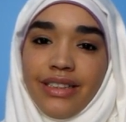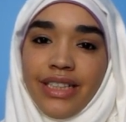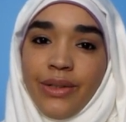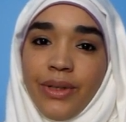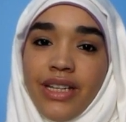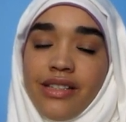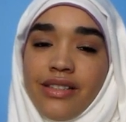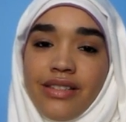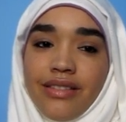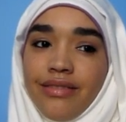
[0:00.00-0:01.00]
Anyway,
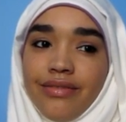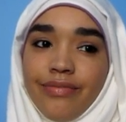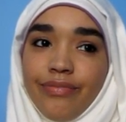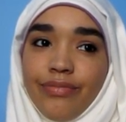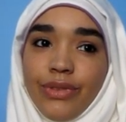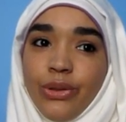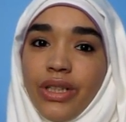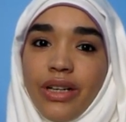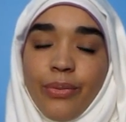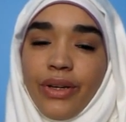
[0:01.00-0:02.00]
it's, look
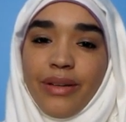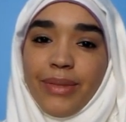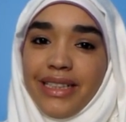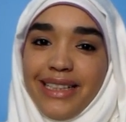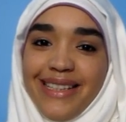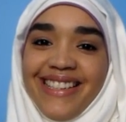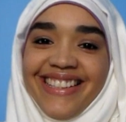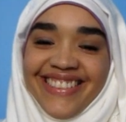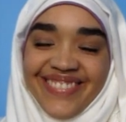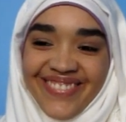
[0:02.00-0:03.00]
it up, we're in the Middle
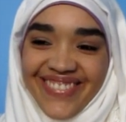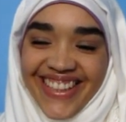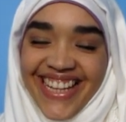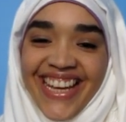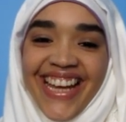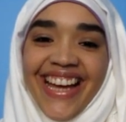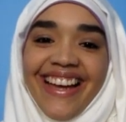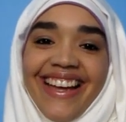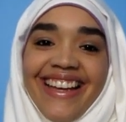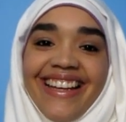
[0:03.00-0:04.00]
East.
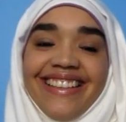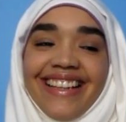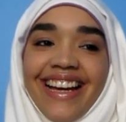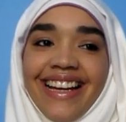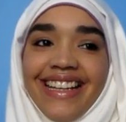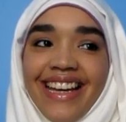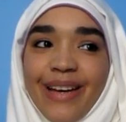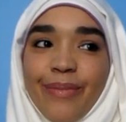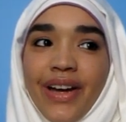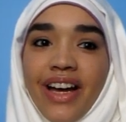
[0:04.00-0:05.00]
And I
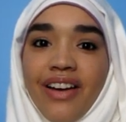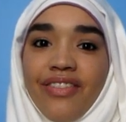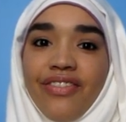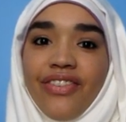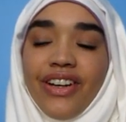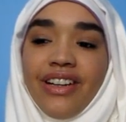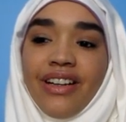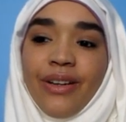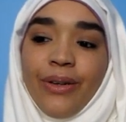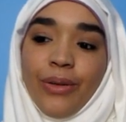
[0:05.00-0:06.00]
am half
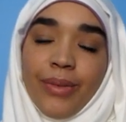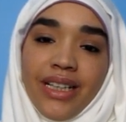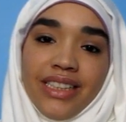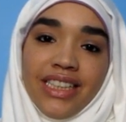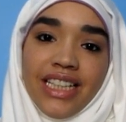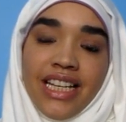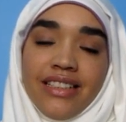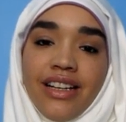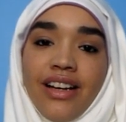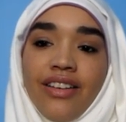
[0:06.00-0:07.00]
Omani
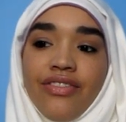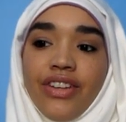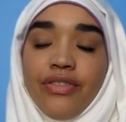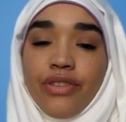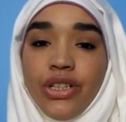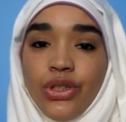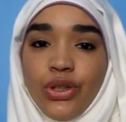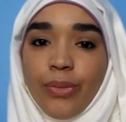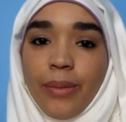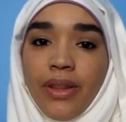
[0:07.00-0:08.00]
and half
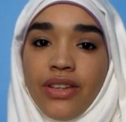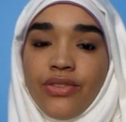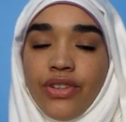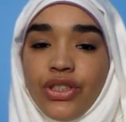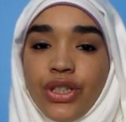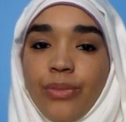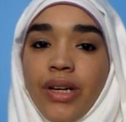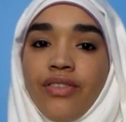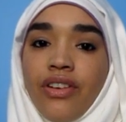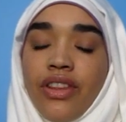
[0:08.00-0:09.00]
French. My mother is French and
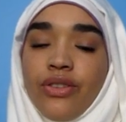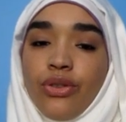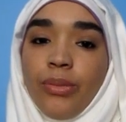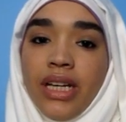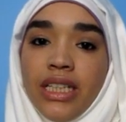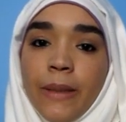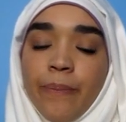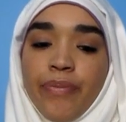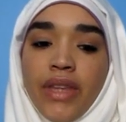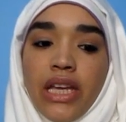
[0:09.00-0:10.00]
my father is Omani.
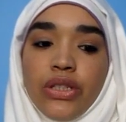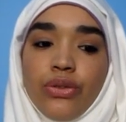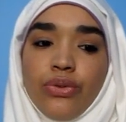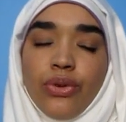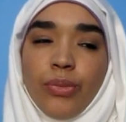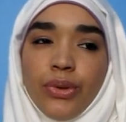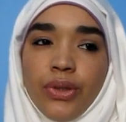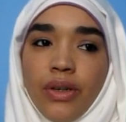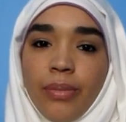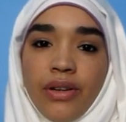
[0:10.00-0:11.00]
To know
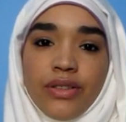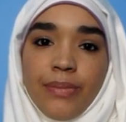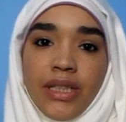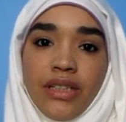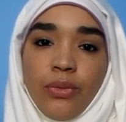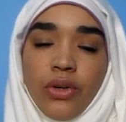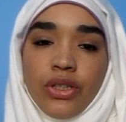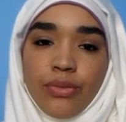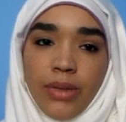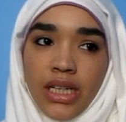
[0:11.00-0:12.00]
more about me,
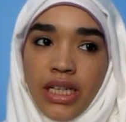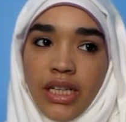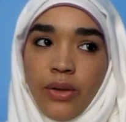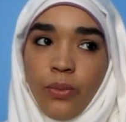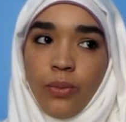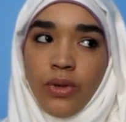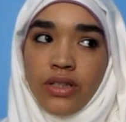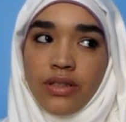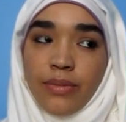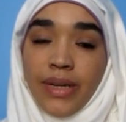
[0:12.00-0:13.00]
watch my
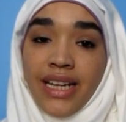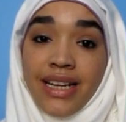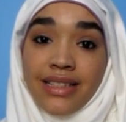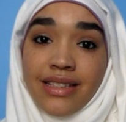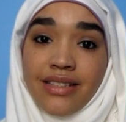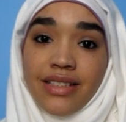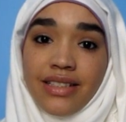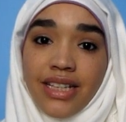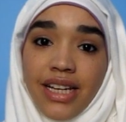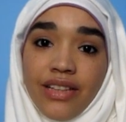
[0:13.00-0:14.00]
What's My Accent
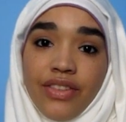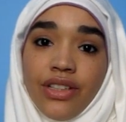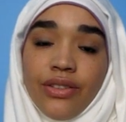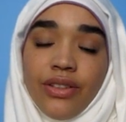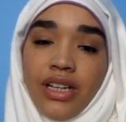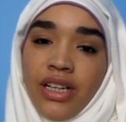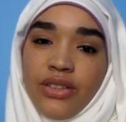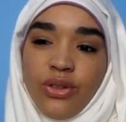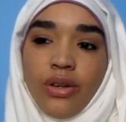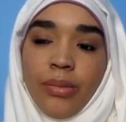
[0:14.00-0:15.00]
tag video. I
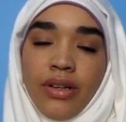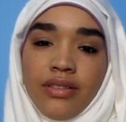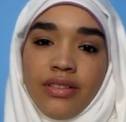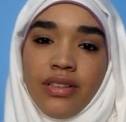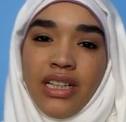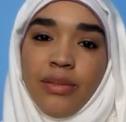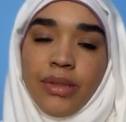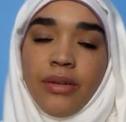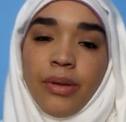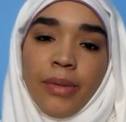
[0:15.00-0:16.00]
talk about a little
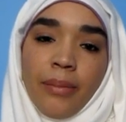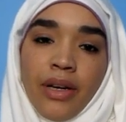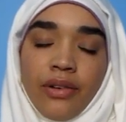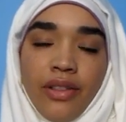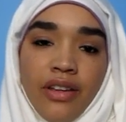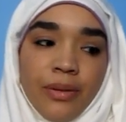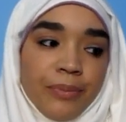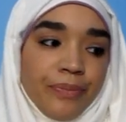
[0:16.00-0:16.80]
bit about my background there.